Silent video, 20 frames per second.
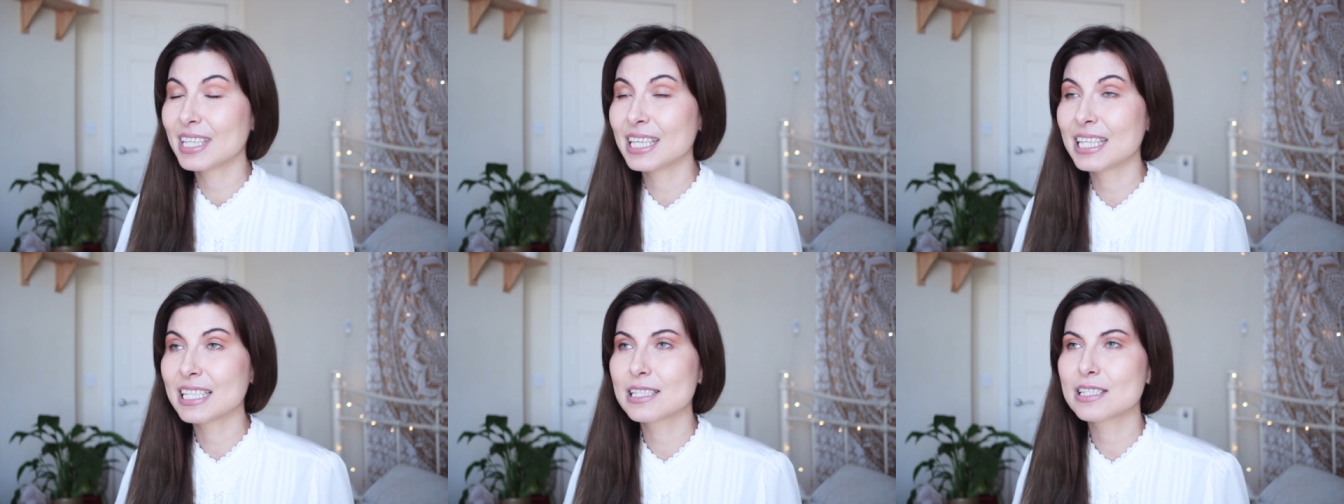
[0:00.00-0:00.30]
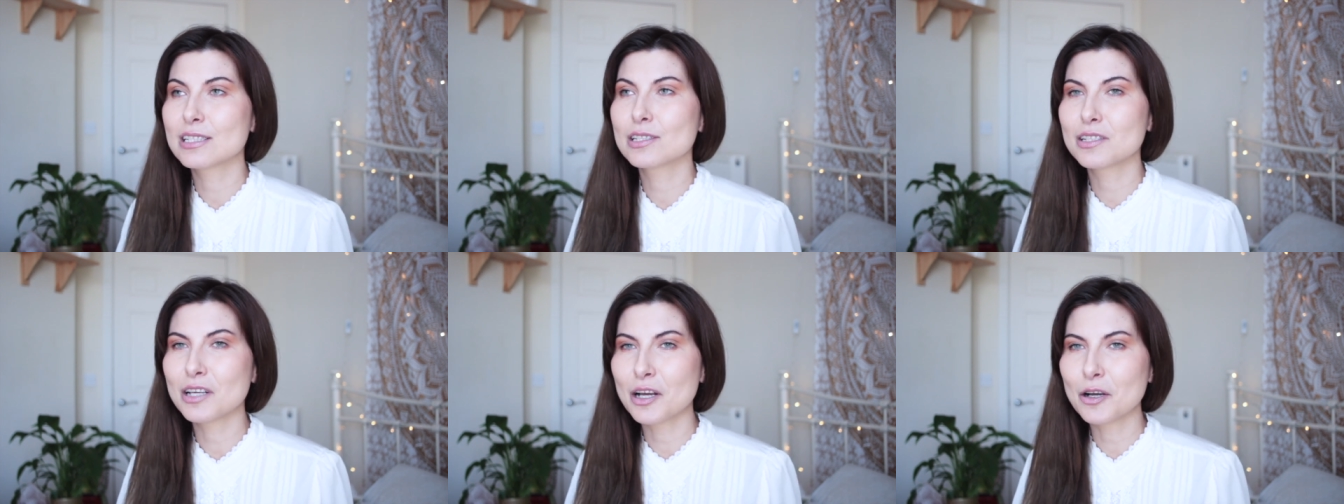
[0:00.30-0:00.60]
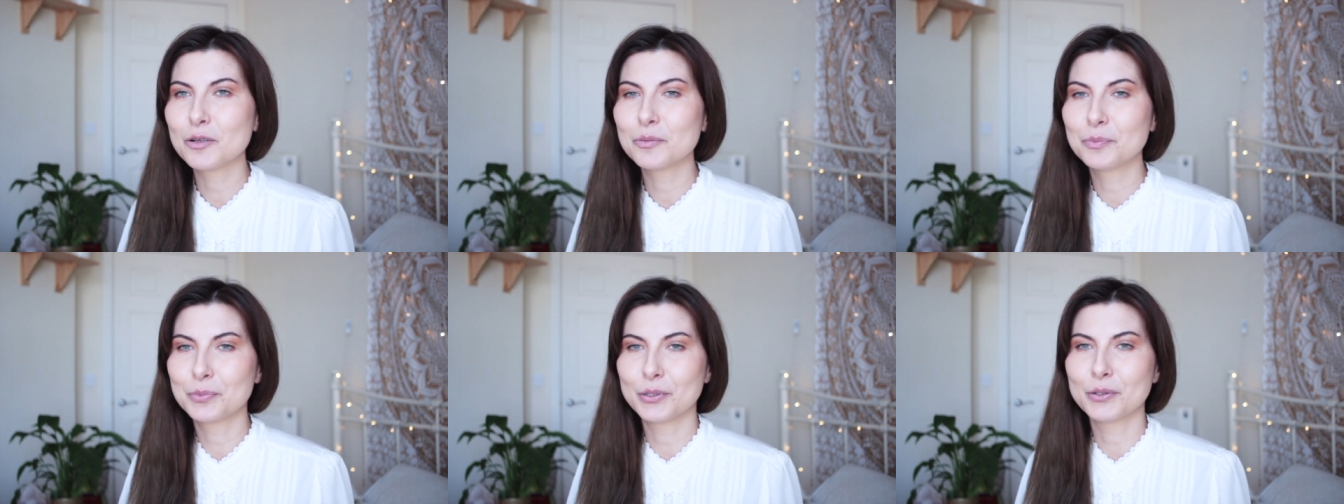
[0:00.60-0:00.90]
it's
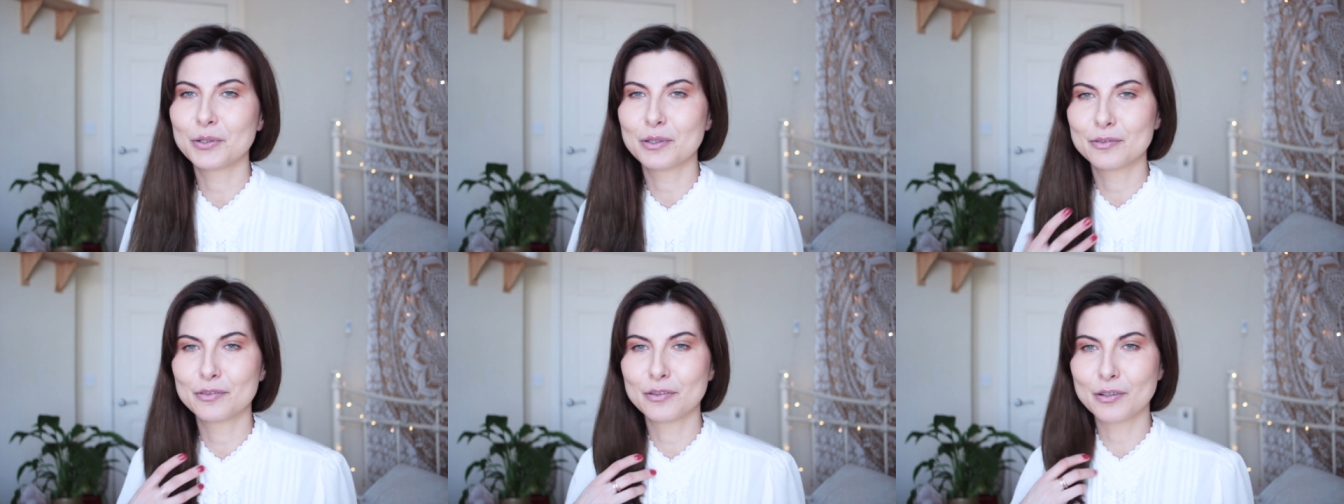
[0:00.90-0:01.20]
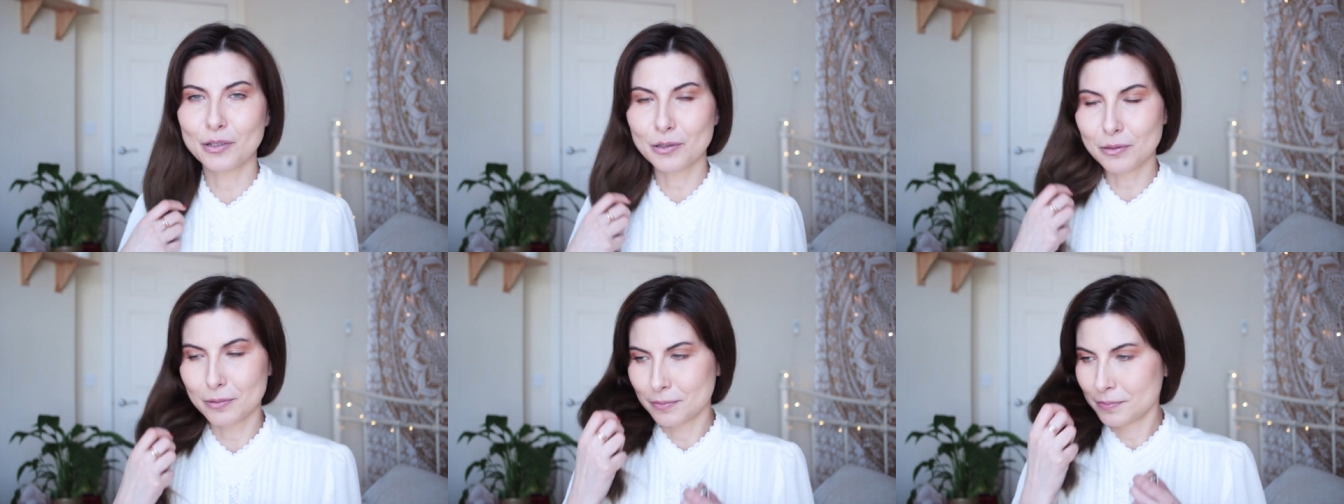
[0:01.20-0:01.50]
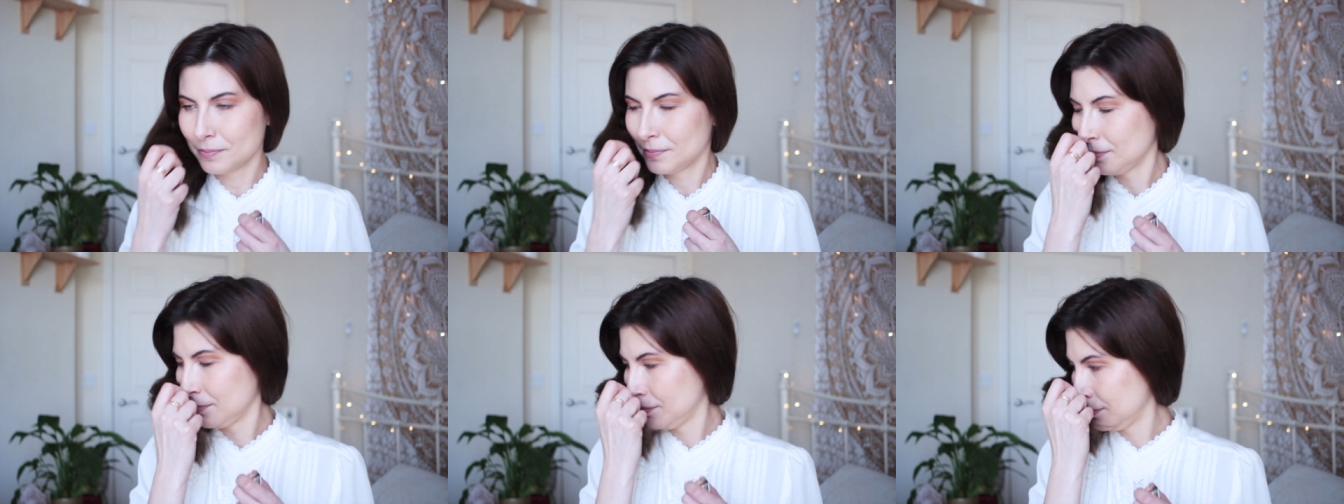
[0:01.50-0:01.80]
so beautiful.
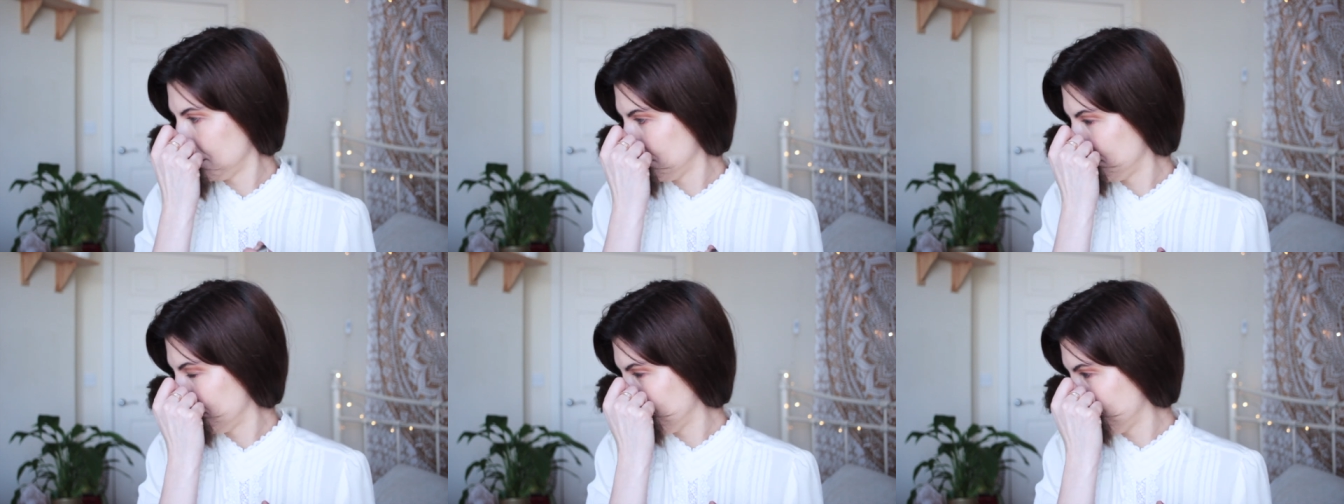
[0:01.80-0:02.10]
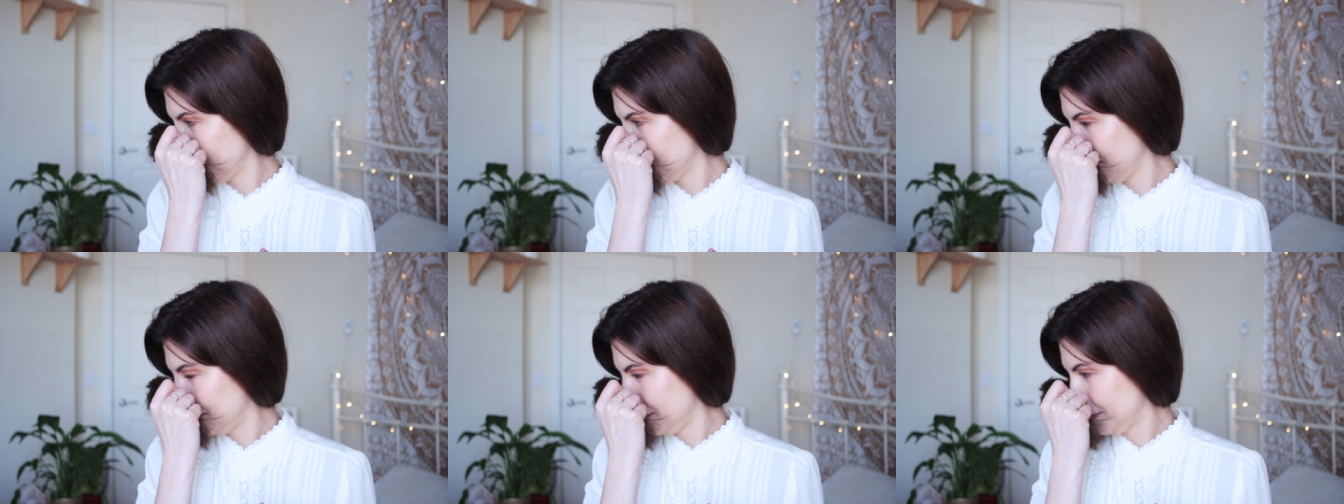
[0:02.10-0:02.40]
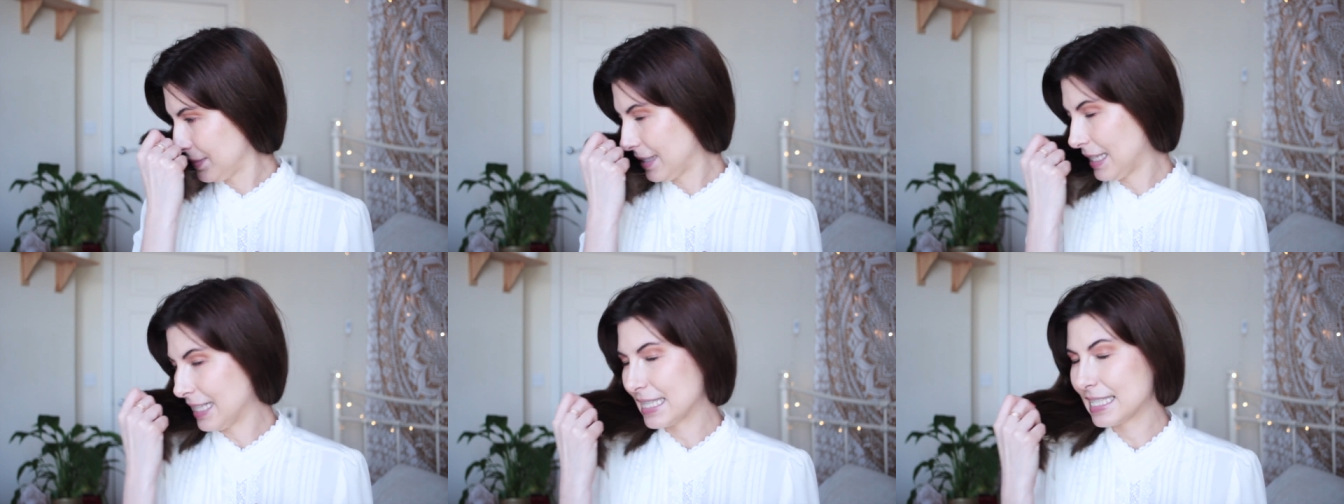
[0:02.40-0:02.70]

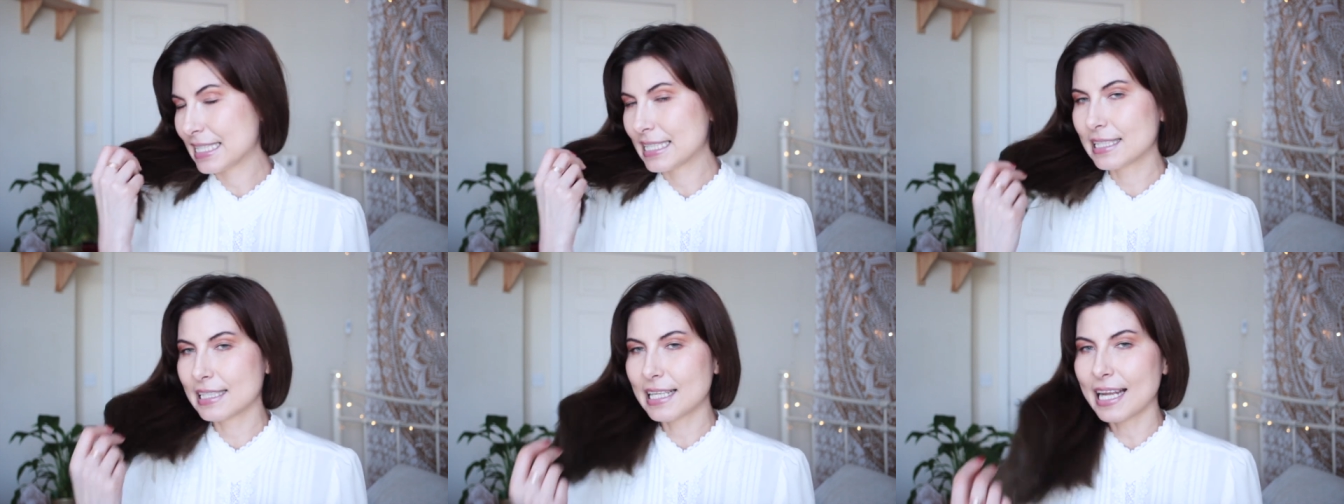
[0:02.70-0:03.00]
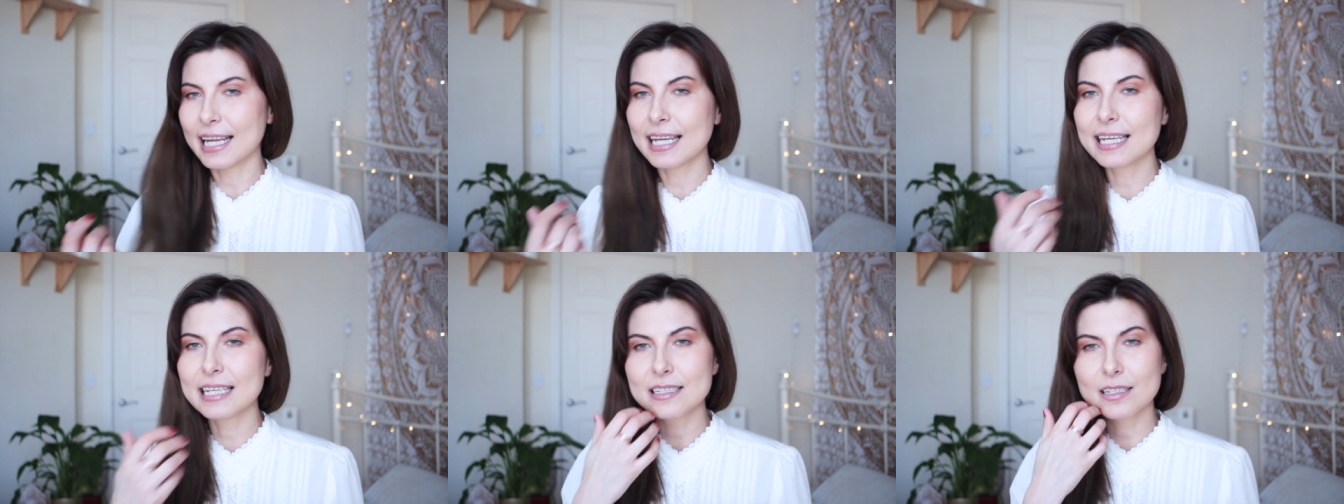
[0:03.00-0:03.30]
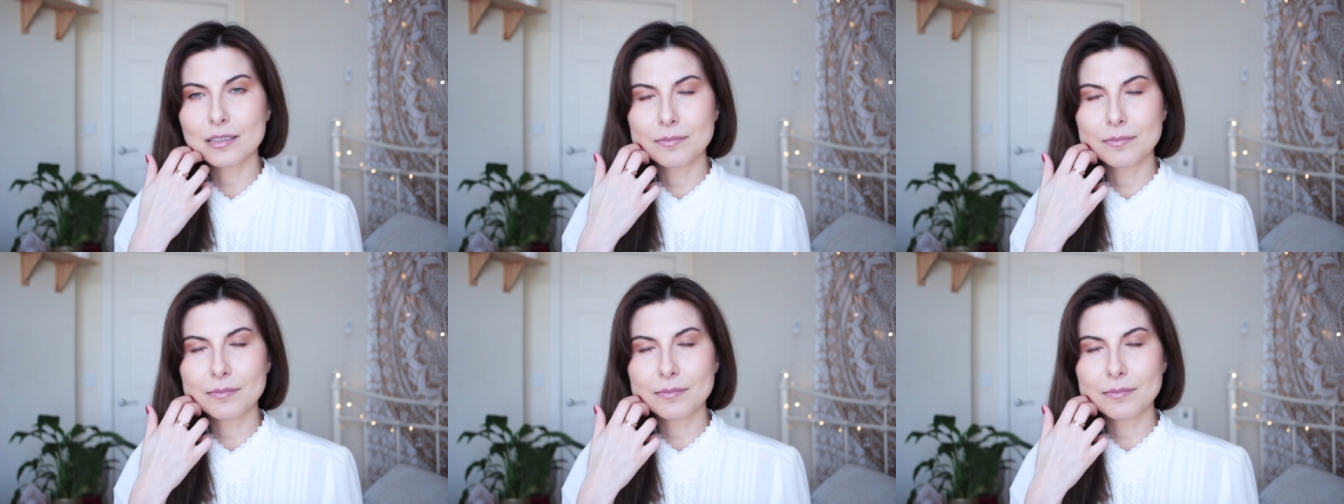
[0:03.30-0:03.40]
It stays